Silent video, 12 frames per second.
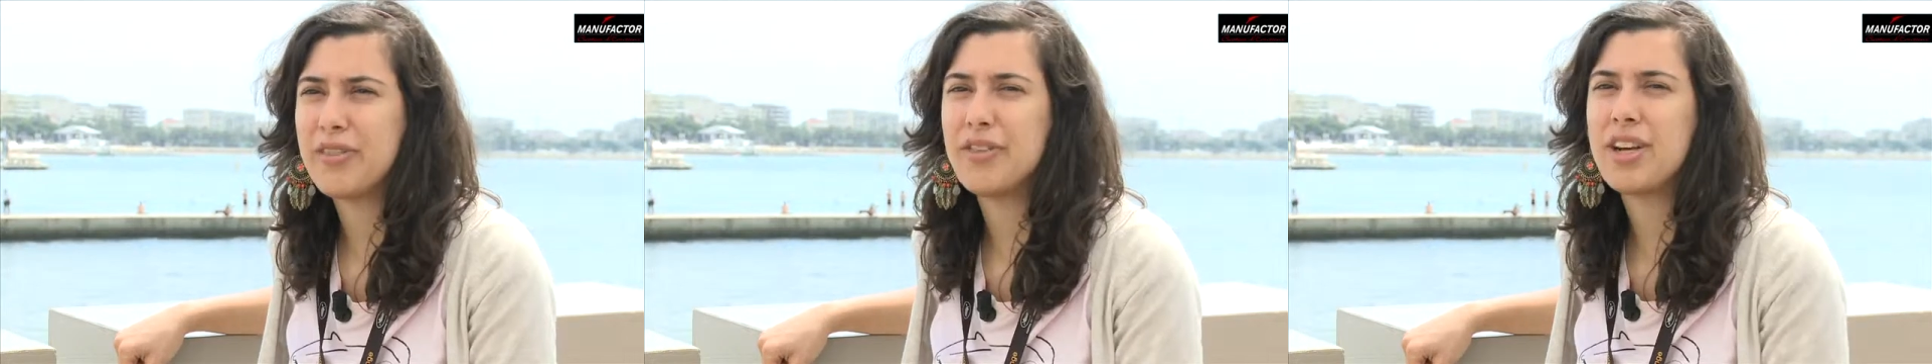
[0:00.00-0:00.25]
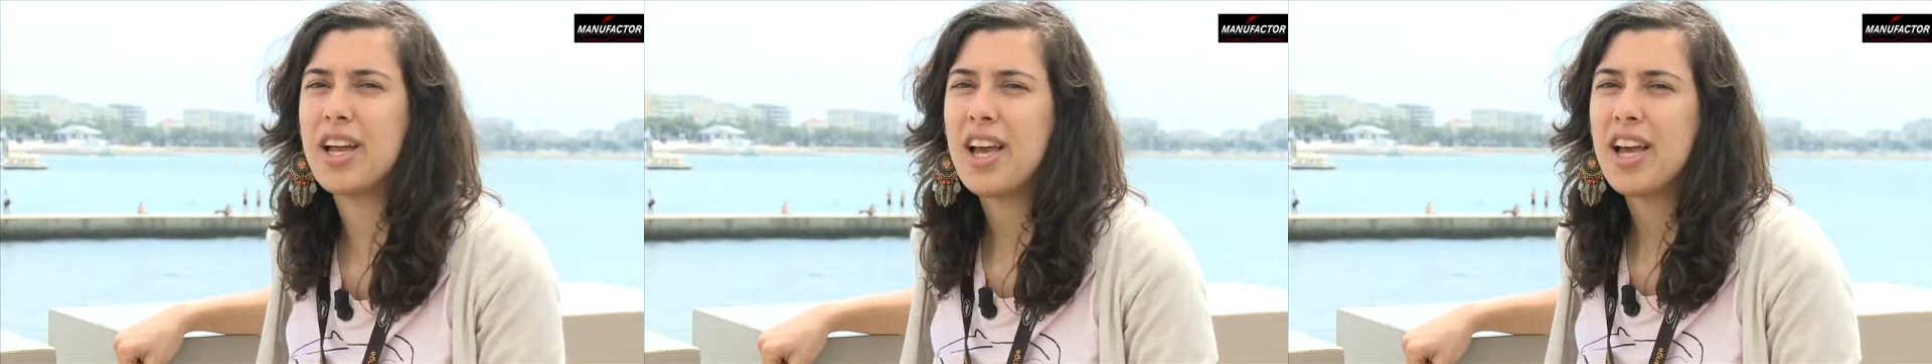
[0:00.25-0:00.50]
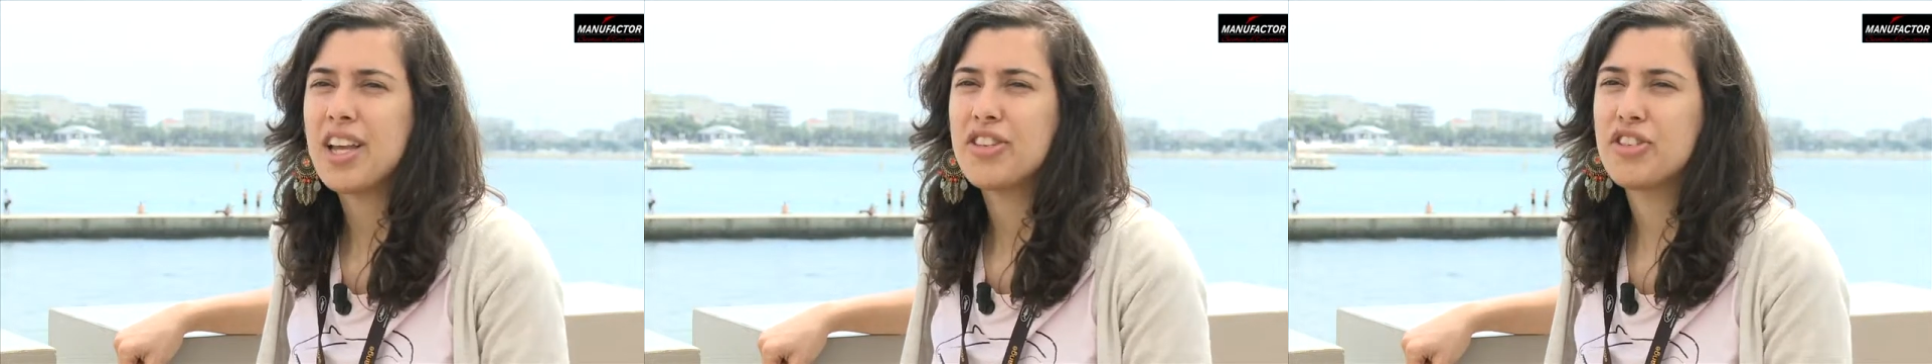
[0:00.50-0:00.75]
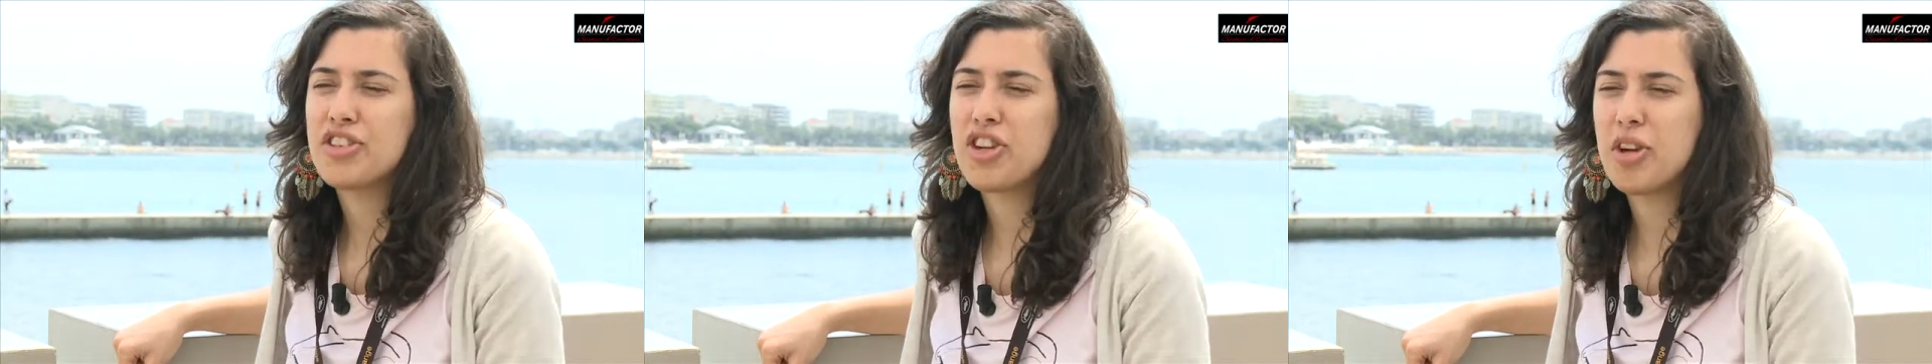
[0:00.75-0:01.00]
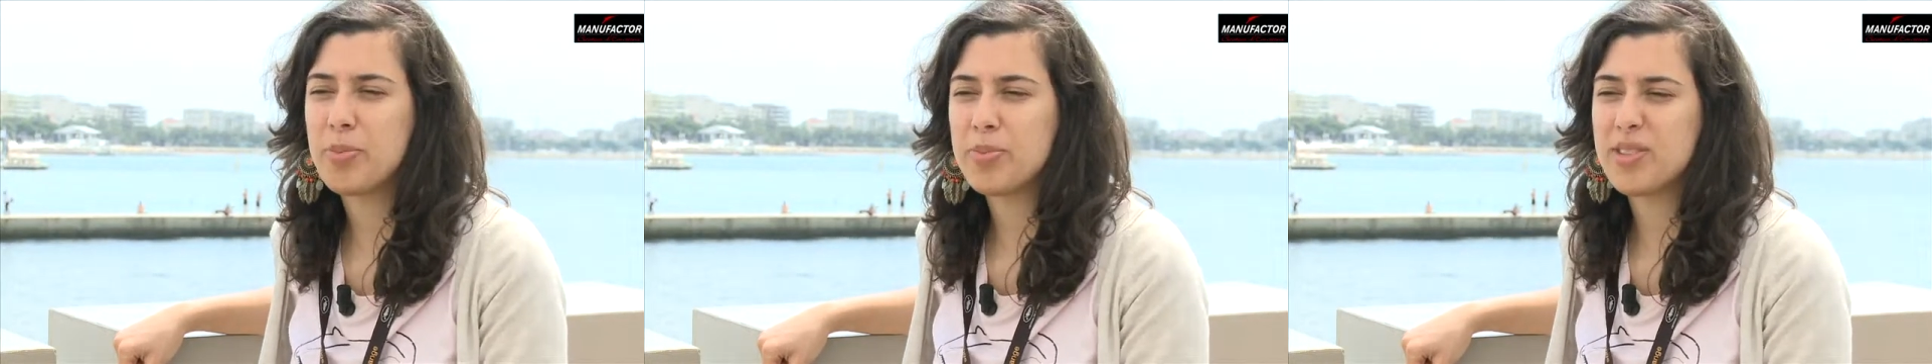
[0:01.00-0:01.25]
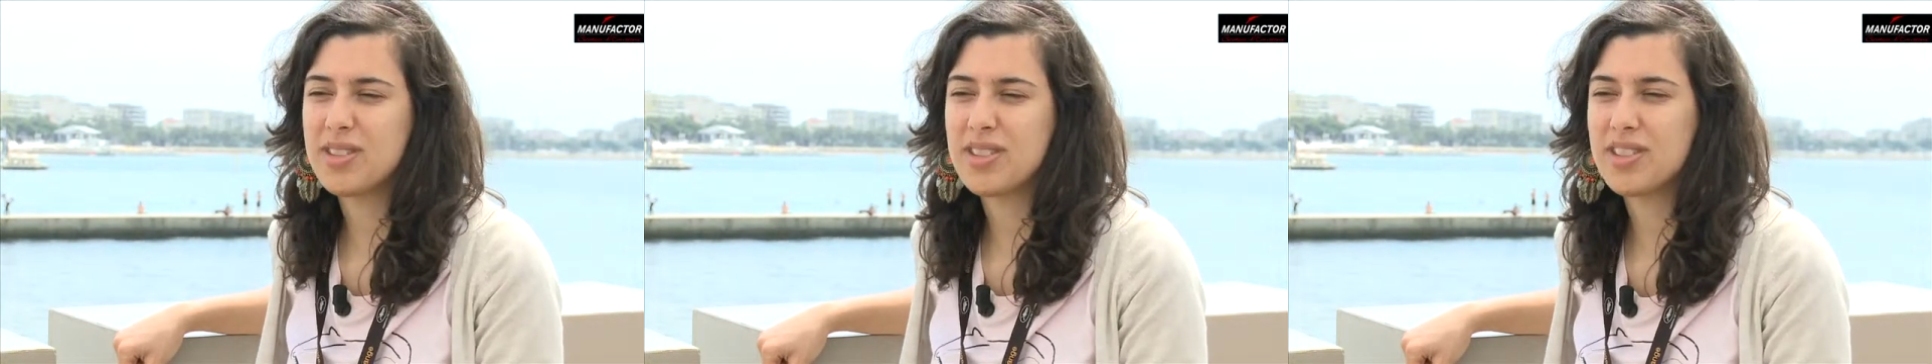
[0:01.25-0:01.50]
Even the
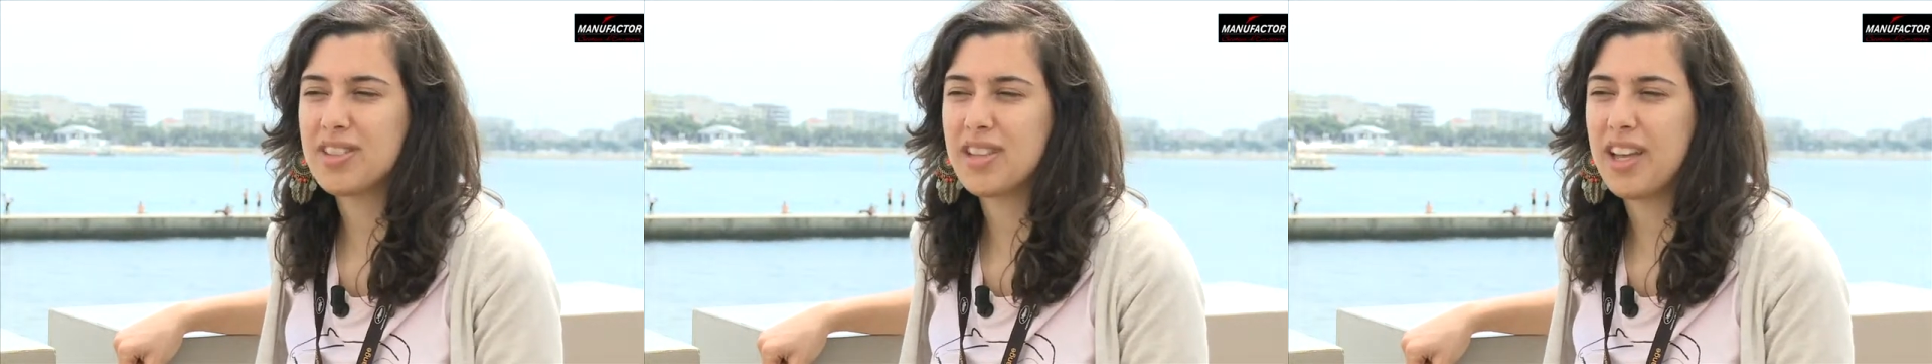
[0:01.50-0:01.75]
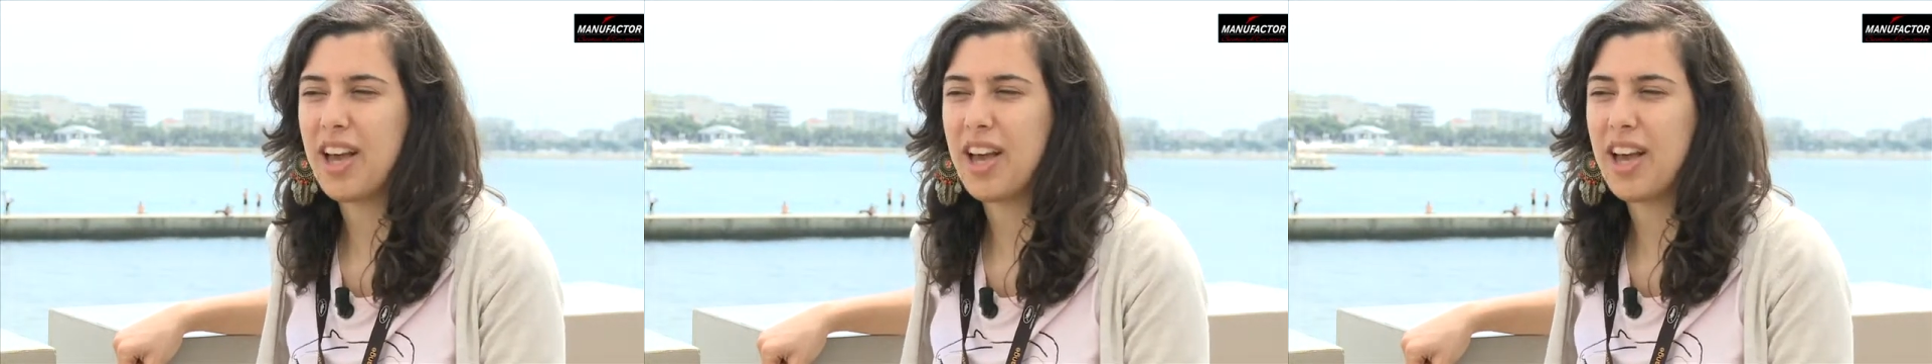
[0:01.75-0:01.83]
shops, they